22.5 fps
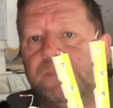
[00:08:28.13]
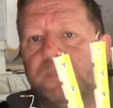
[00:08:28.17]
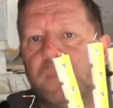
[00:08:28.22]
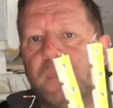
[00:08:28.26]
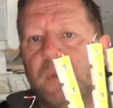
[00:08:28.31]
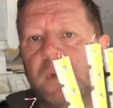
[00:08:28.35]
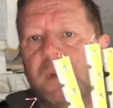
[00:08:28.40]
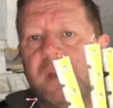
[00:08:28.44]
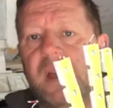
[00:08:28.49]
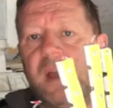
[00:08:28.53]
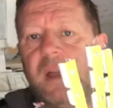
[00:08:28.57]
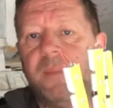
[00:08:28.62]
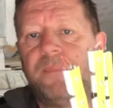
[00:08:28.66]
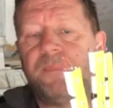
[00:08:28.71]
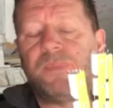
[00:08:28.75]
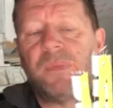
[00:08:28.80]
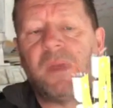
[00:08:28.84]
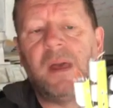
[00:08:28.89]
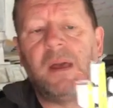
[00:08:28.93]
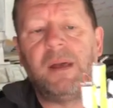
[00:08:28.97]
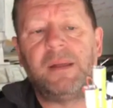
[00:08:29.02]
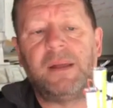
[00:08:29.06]
Okay,
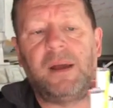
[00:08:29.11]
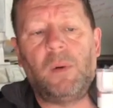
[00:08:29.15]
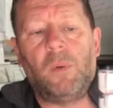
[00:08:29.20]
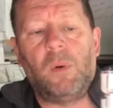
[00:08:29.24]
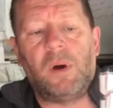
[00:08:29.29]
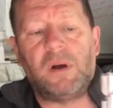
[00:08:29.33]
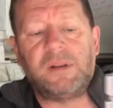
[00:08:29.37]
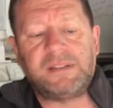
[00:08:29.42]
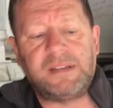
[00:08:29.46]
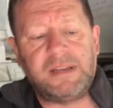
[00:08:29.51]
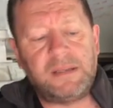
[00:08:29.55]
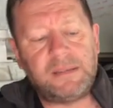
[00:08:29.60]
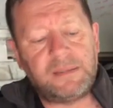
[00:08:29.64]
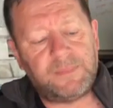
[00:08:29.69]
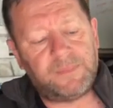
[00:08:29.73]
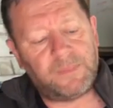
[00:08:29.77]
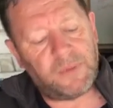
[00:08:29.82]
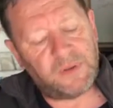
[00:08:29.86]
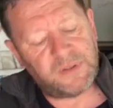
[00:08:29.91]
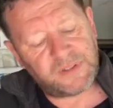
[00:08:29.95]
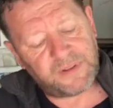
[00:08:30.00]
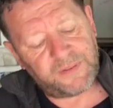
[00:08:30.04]
and what I did
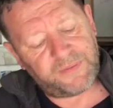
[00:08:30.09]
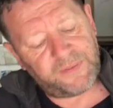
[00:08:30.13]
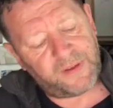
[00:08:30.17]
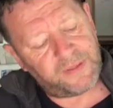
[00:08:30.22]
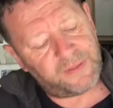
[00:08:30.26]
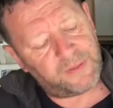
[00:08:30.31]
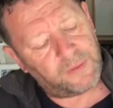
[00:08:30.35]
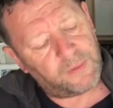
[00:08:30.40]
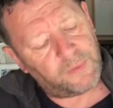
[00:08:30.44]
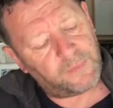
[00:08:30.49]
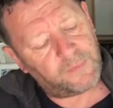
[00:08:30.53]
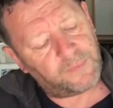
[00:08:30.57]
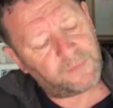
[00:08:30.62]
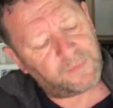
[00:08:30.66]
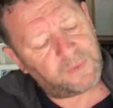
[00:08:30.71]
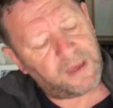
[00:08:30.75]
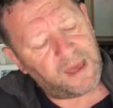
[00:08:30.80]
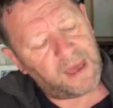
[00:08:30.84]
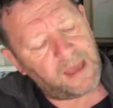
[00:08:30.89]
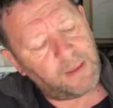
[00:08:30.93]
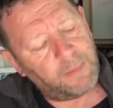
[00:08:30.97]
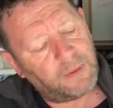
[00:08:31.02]
is I fed the
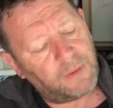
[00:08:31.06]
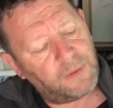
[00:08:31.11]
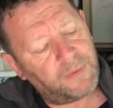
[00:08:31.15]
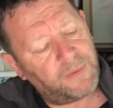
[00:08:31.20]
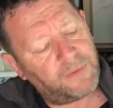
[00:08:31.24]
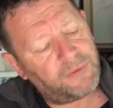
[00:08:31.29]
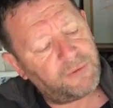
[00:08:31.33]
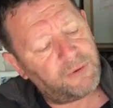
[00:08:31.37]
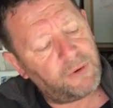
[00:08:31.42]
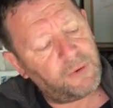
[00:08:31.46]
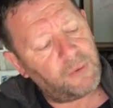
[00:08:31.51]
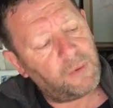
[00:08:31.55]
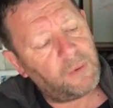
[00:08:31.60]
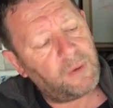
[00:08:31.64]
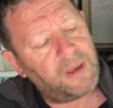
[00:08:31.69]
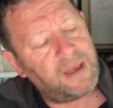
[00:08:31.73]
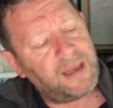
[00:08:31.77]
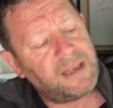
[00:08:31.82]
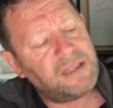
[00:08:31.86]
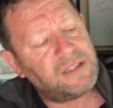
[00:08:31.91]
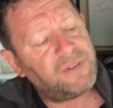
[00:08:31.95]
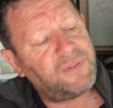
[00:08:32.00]
cable through
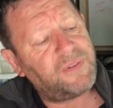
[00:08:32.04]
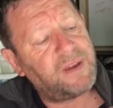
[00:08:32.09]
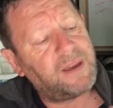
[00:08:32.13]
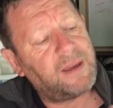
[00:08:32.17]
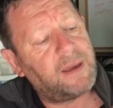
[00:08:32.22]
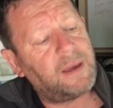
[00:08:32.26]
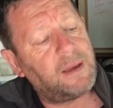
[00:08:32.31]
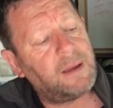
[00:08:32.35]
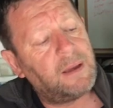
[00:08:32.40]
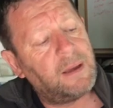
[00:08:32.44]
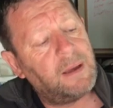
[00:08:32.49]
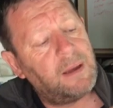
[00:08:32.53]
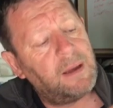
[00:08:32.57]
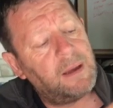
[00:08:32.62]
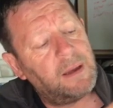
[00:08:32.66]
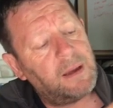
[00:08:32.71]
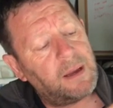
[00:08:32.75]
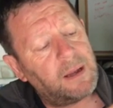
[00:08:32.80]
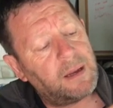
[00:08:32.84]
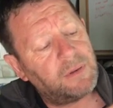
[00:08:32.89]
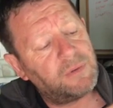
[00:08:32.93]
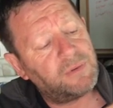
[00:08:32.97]
each finger
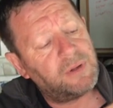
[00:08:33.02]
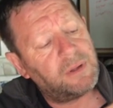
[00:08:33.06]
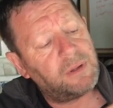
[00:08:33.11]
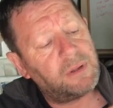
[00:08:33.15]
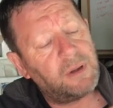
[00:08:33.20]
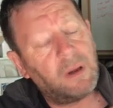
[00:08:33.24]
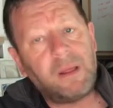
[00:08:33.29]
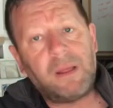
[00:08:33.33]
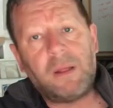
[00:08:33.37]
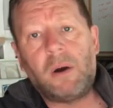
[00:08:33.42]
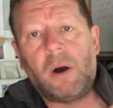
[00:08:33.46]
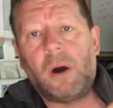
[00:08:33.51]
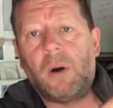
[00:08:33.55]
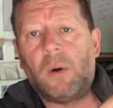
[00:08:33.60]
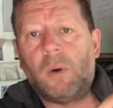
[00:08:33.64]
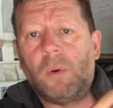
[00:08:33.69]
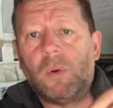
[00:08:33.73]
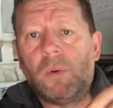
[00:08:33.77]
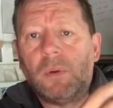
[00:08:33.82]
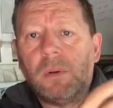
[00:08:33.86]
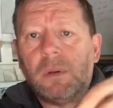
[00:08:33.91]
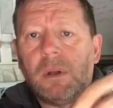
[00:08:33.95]
and drilled a little
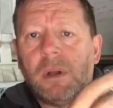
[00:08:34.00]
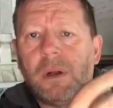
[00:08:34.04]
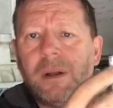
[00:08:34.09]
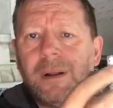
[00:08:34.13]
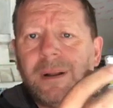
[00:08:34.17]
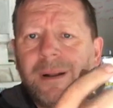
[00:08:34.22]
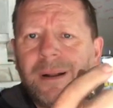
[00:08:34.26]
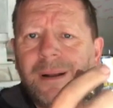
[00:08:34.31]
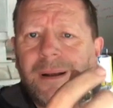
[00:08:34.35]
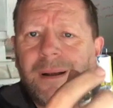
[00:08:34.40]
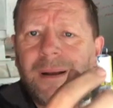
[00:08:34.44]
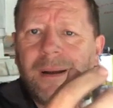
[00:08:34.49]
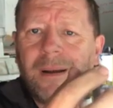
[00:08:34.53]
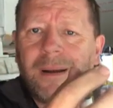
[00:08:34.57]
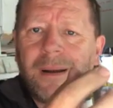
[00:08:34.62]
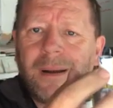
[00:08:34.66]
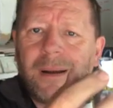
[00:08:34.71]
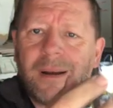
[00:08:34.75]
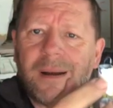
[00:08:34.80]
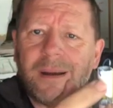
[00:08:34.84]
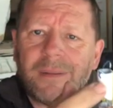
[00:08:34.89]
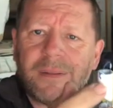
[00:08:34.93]
hole
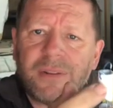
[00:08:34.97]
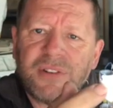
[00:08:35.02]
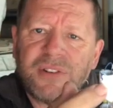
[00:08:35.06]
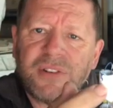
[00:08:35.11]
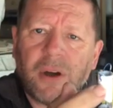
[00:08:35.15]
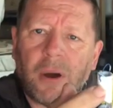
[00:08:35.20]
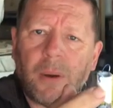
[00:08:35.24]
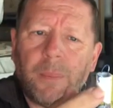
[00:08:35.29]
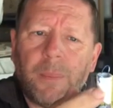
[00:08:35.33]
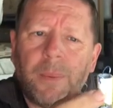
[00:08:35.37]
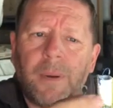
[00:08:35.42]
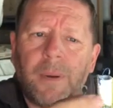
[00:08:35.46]
at the top,